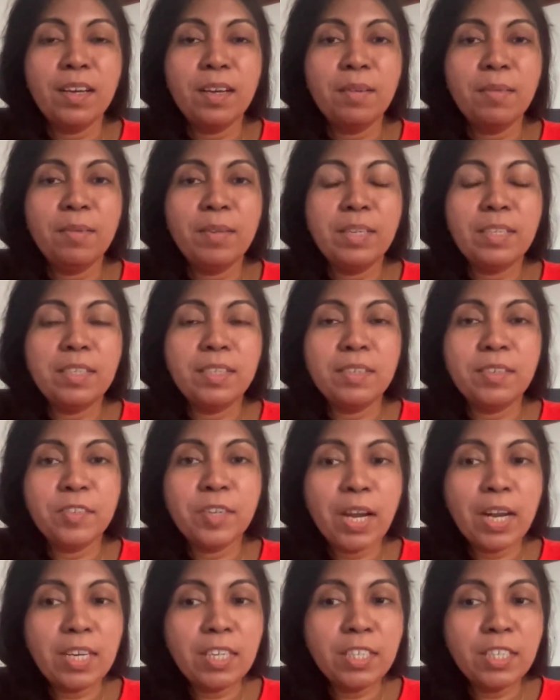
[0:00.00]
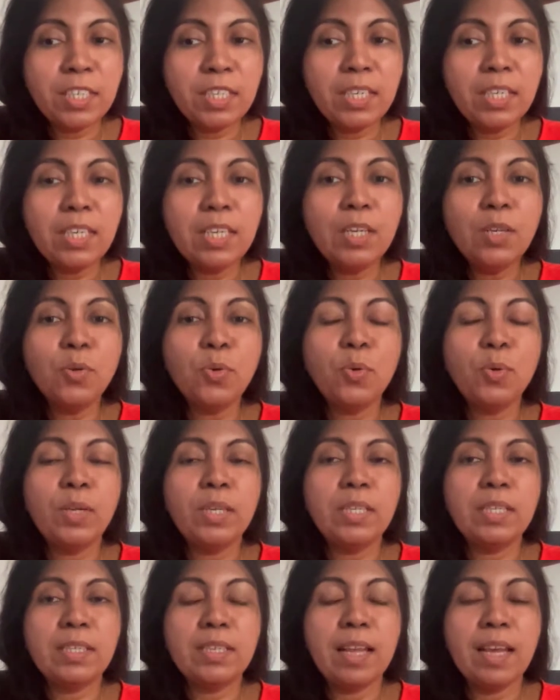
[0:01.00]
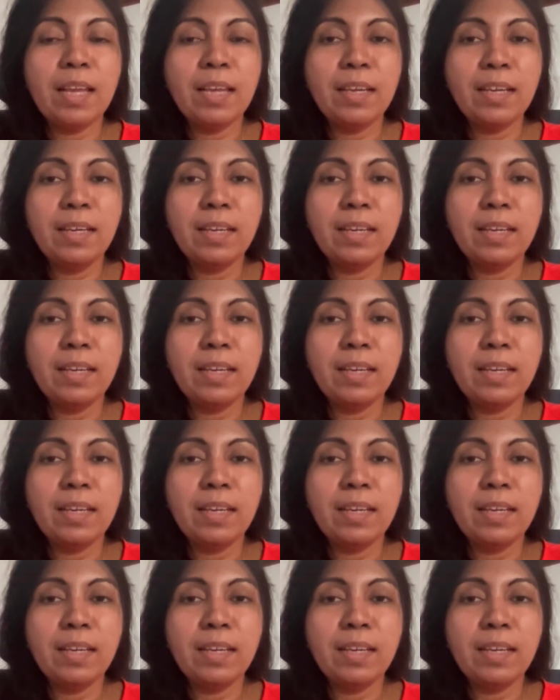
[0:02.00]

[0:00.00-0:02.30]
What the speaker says: it's a traditional, or it's like